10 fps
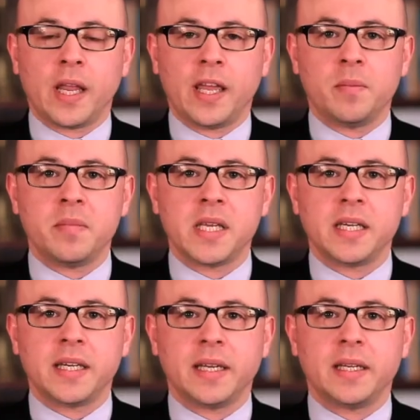an
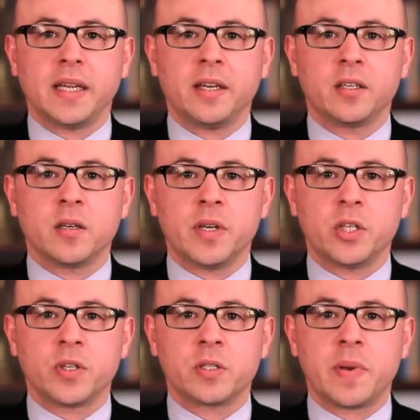immediate income
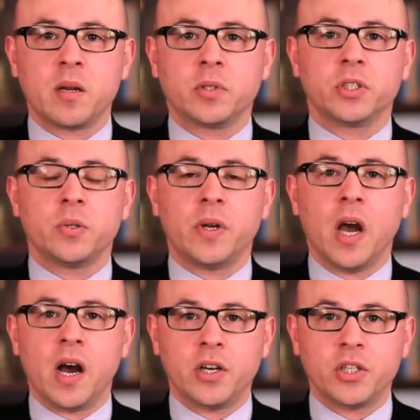interest payable to a
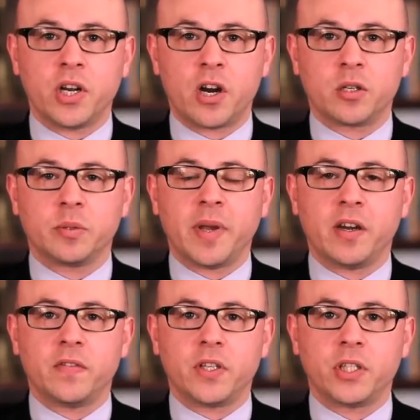non-charitable
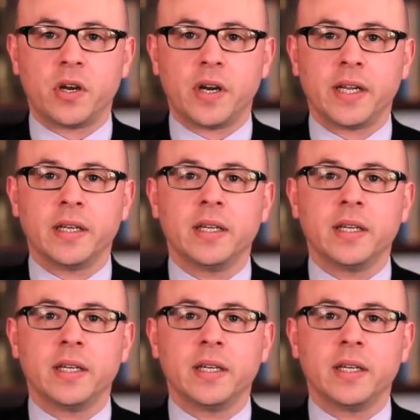beneficiary,